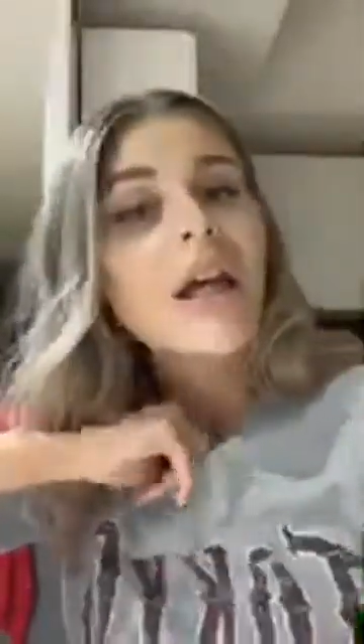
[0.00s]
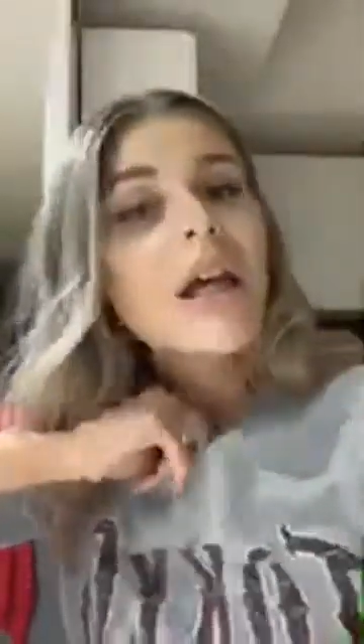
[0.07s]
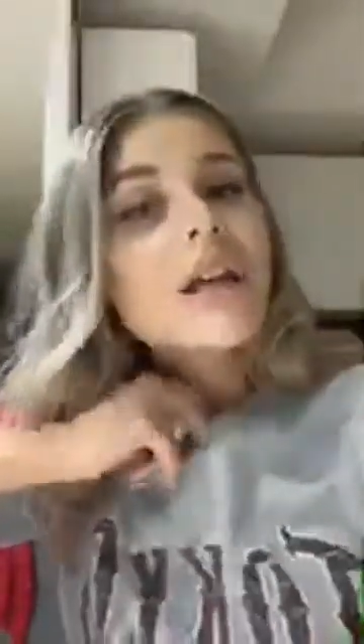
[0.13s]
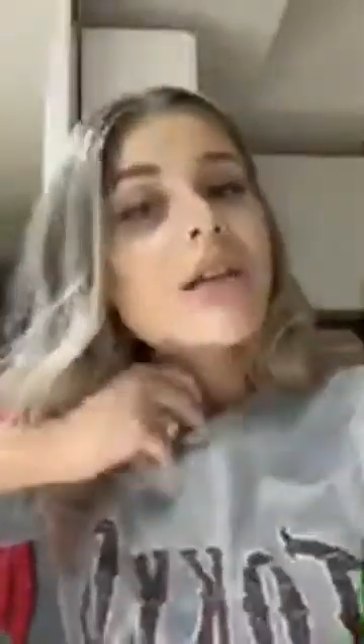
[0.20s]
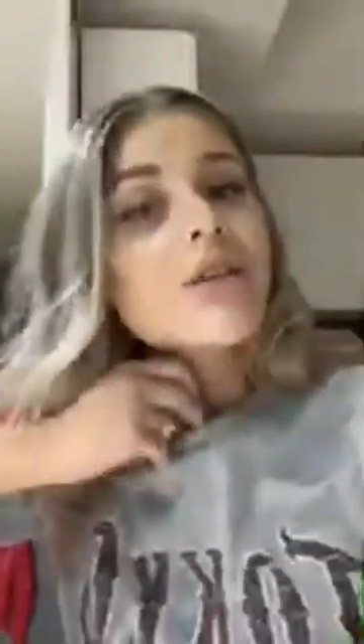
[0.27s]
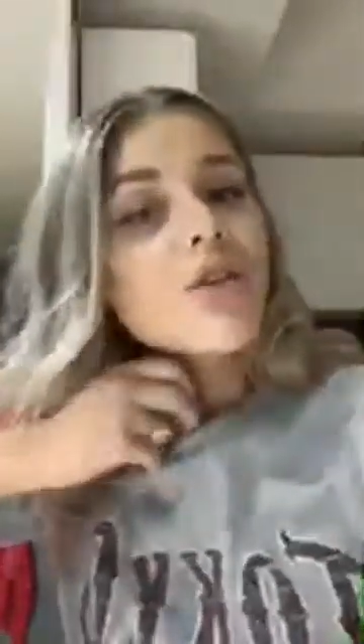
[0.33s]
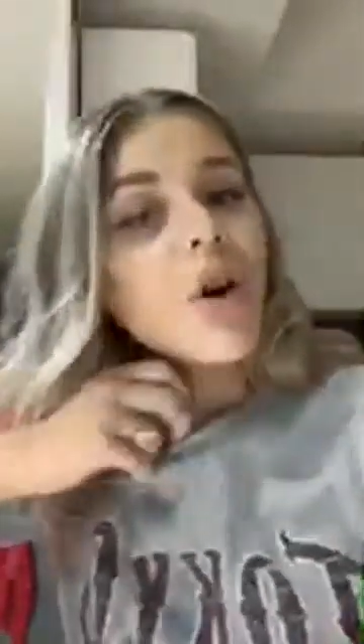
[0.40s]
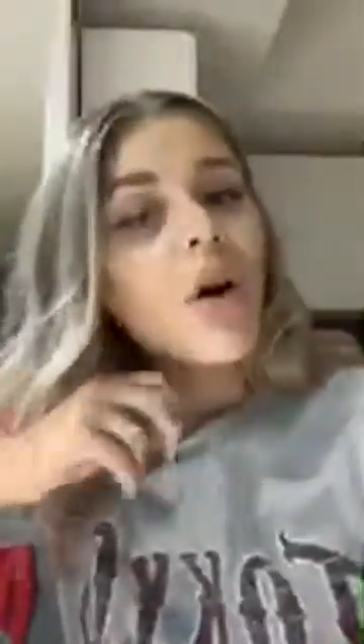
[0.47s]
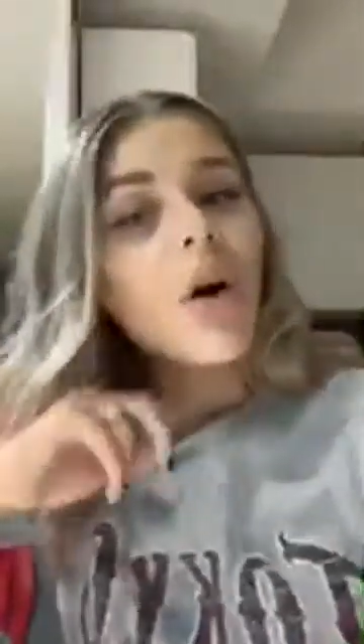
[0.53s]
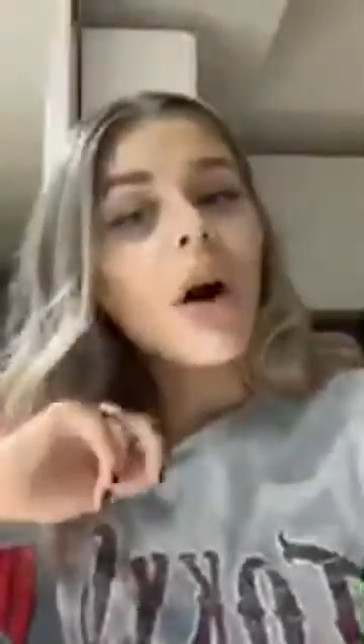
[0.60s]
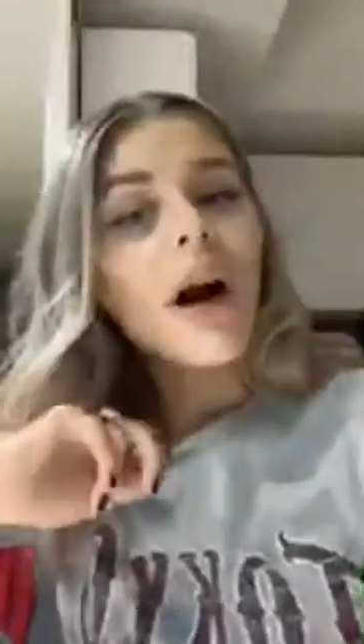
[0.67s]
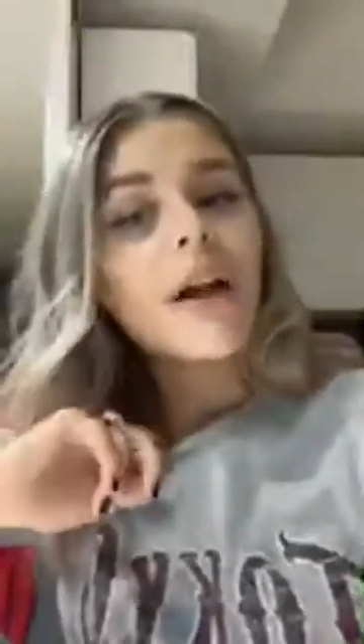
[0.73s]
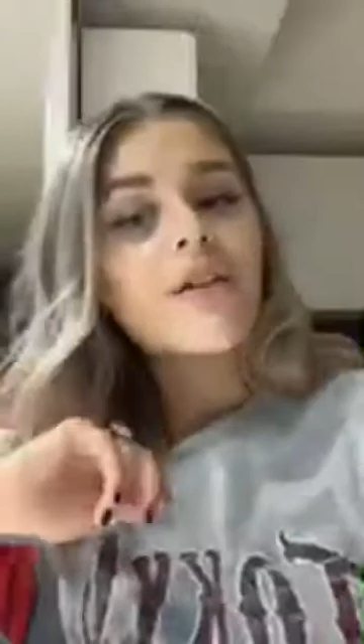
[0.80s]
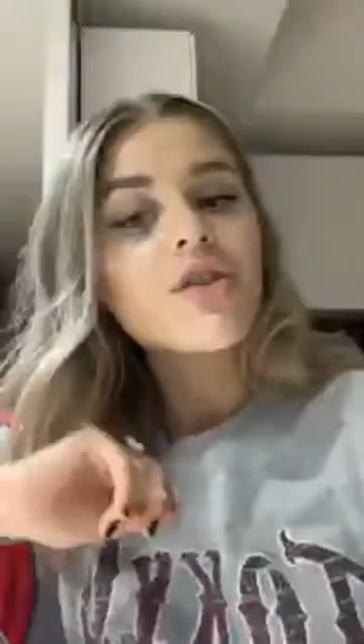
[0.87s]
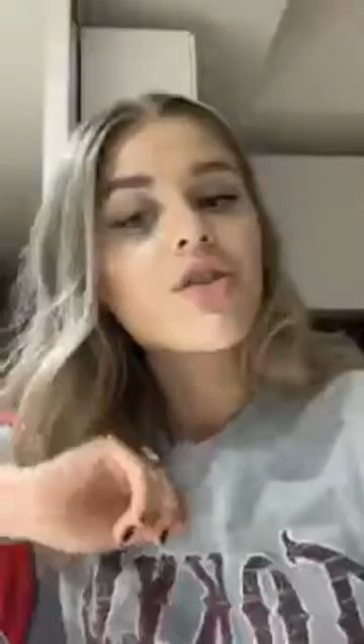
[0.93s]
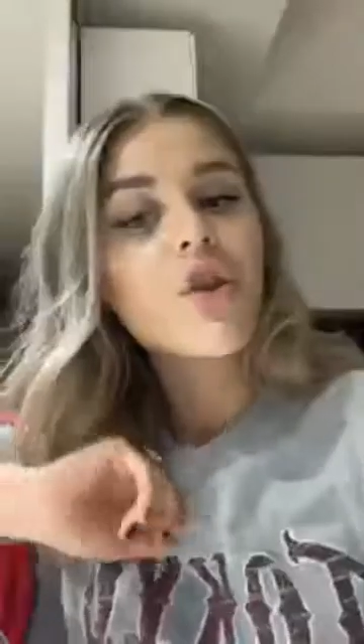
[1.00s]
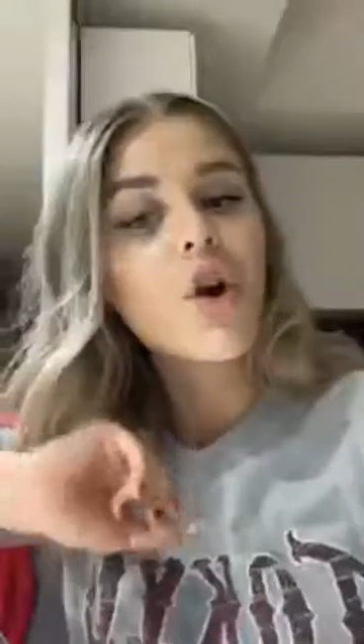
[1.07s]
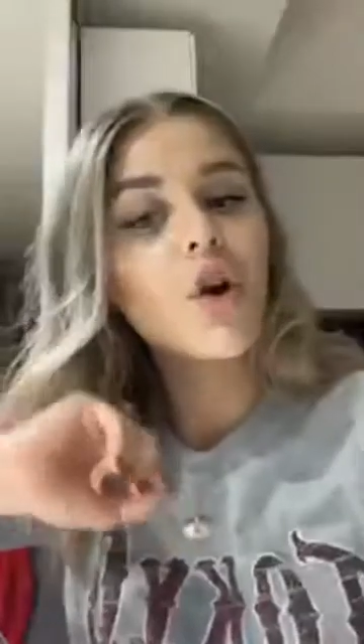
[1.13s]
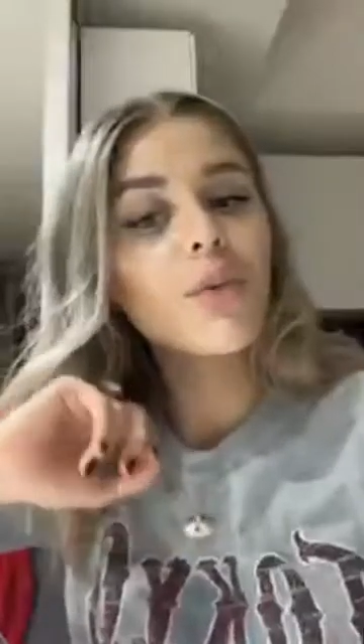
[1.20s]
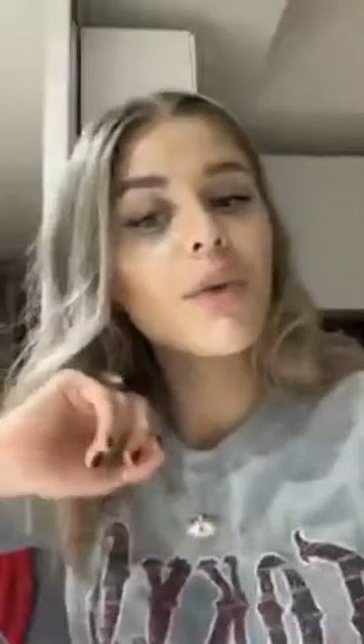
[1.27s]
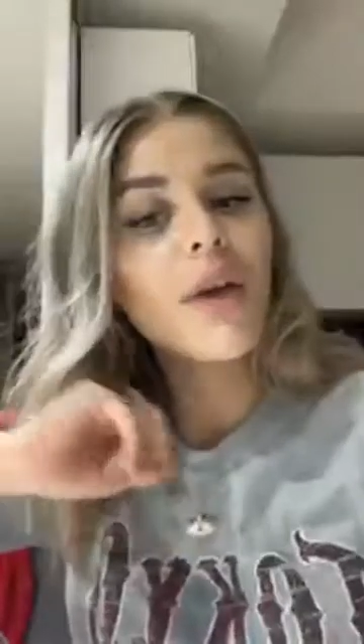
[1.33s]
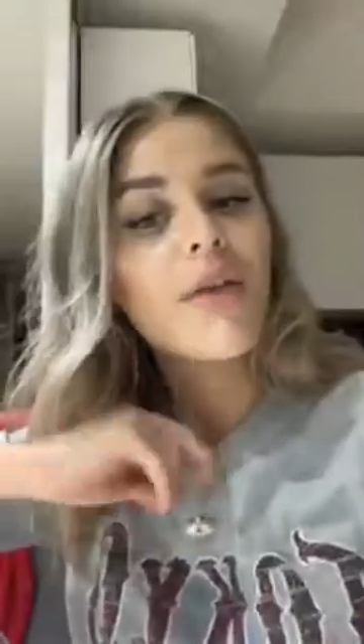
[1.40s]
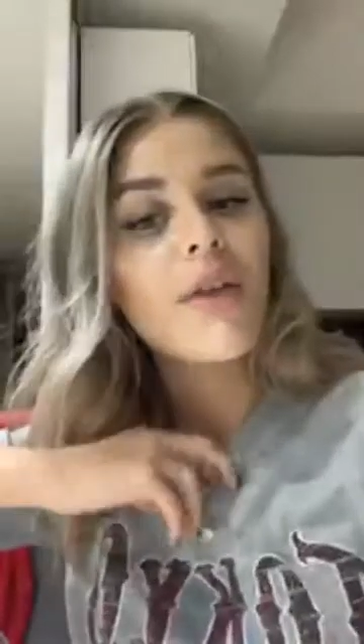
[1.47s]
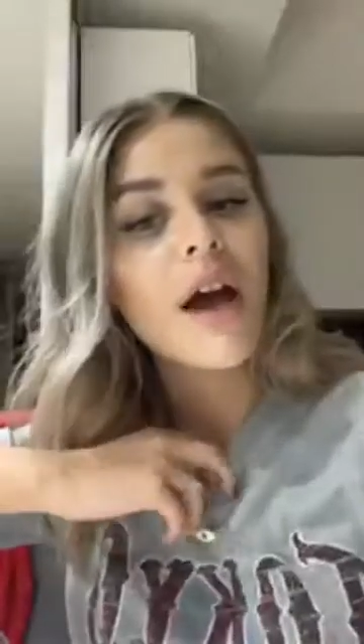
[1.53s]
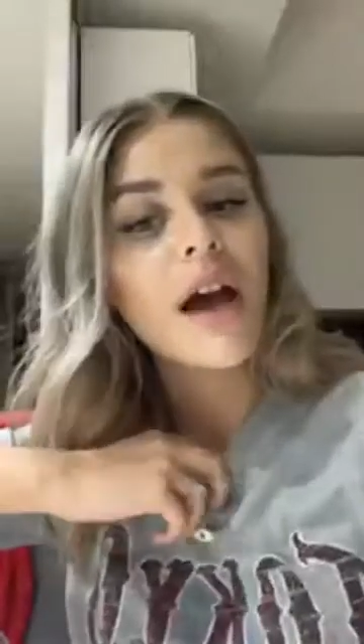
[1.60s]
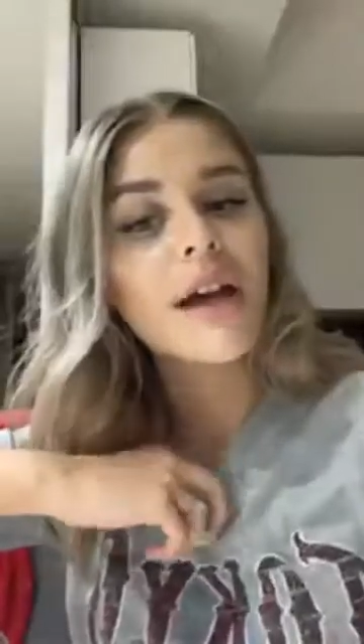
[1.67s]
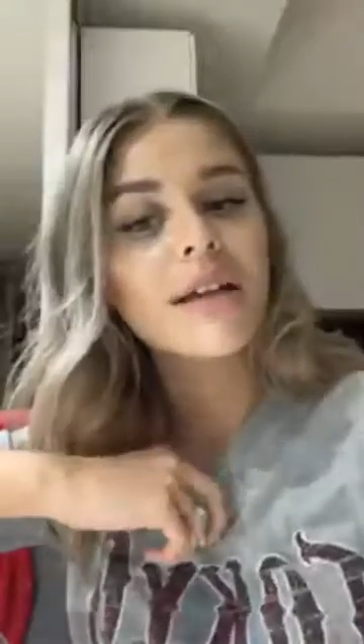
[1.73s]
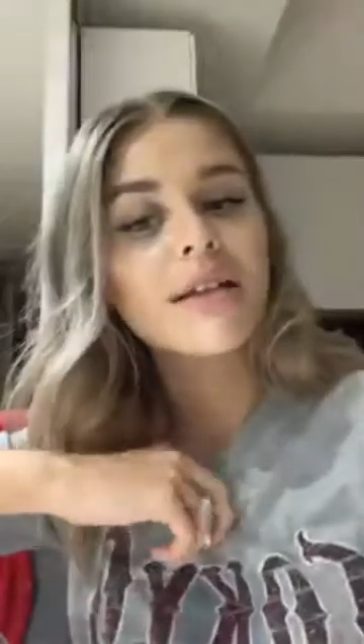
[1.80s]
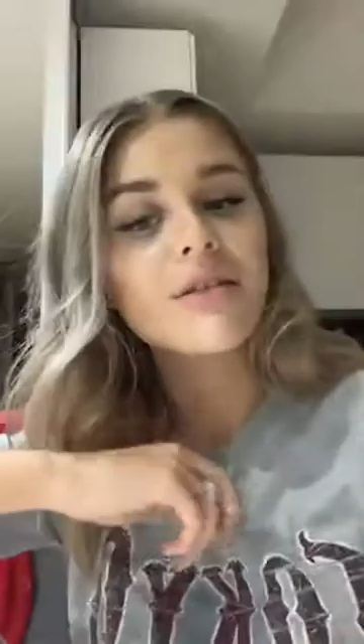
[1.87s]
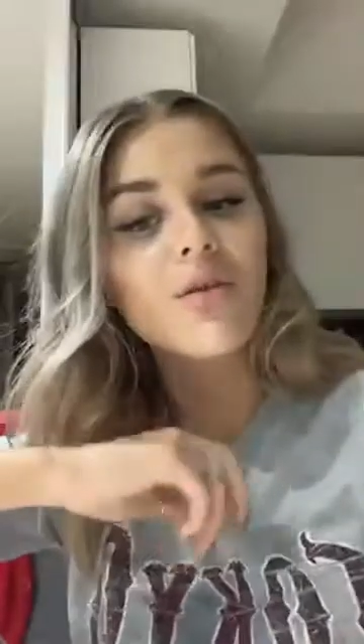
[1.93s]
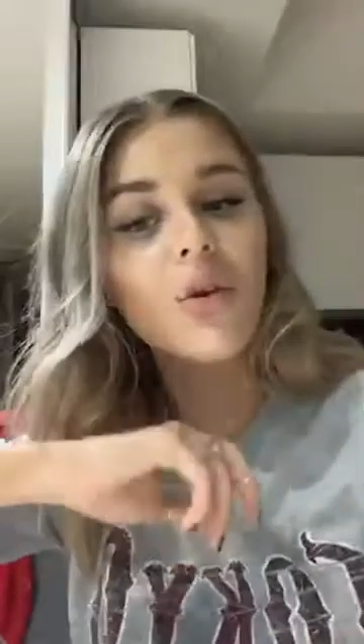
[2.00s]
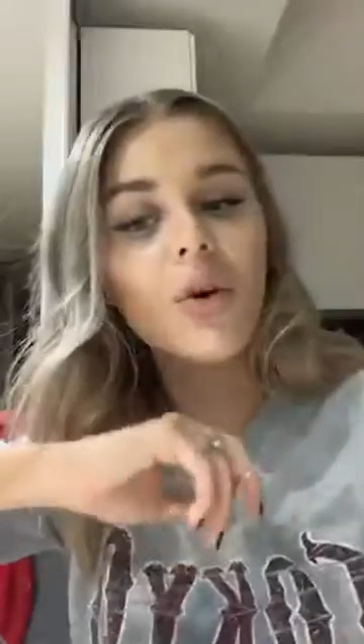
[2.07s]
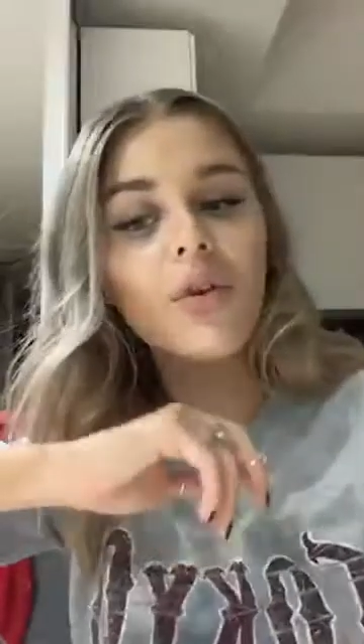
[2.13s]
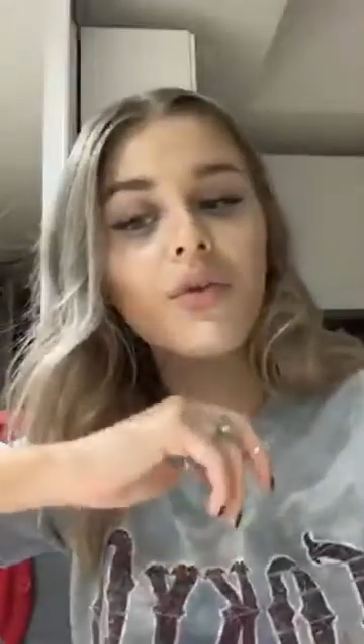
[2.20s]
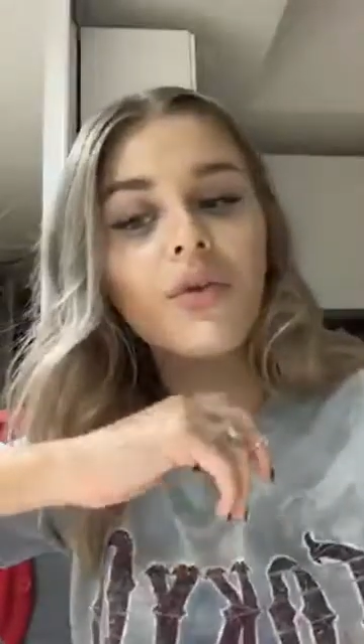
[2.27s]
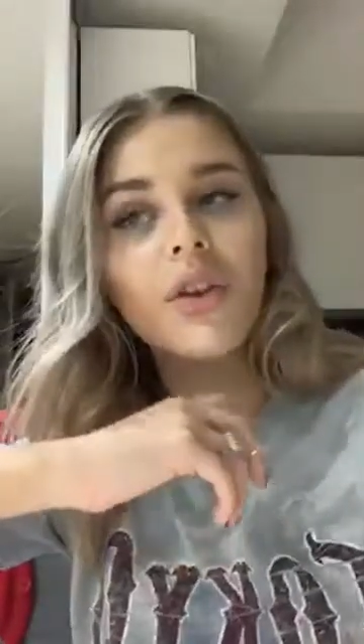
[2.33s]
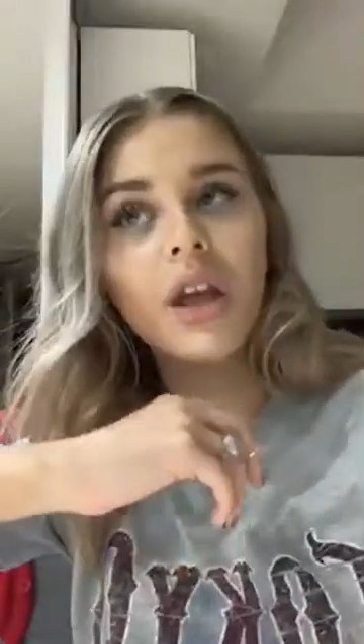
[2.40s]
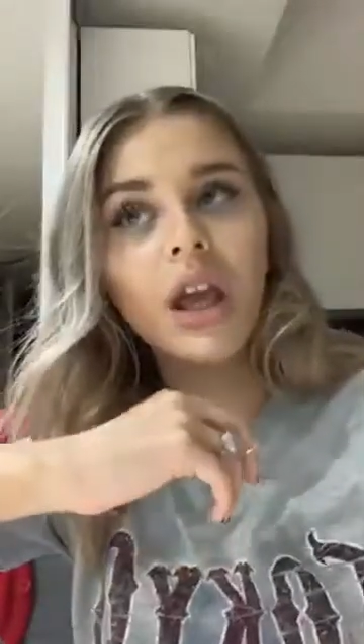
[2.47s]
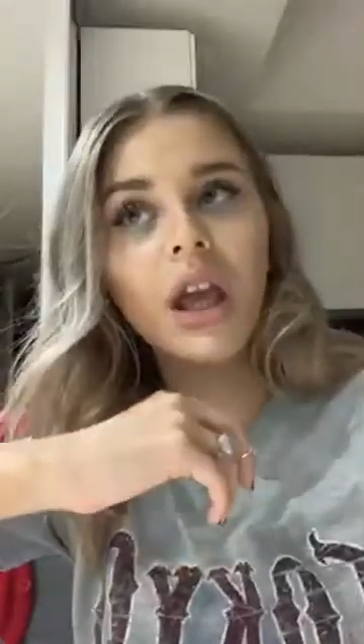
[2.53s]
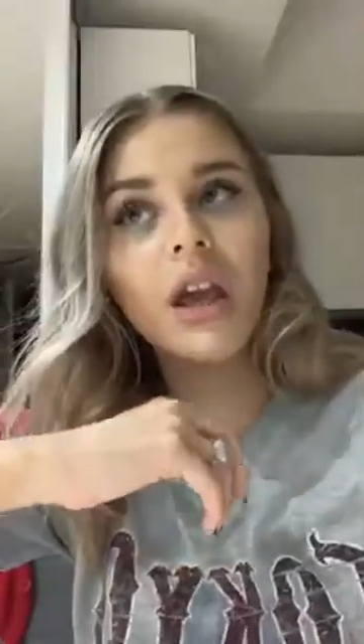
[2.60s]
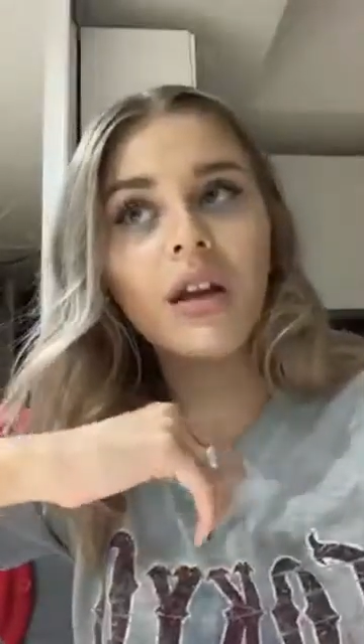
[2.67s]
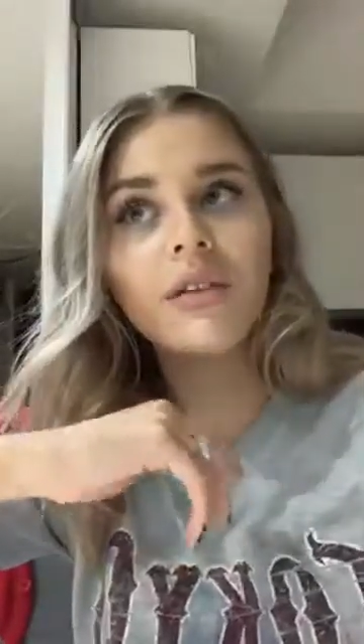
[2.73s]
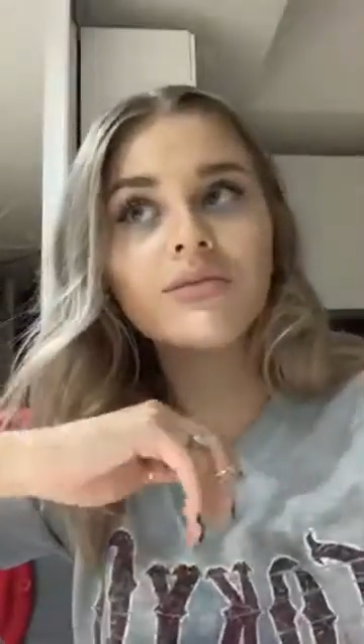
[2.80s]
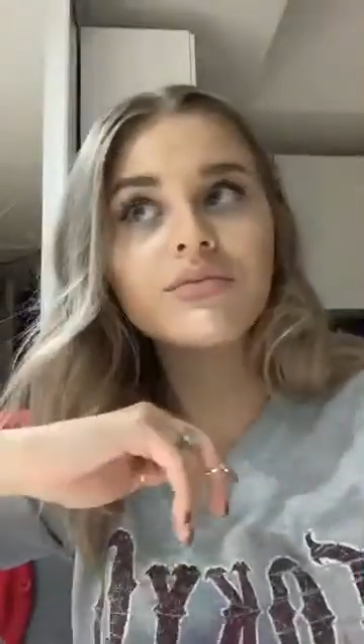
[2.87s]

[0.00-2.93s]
So I just hope that that is sort of the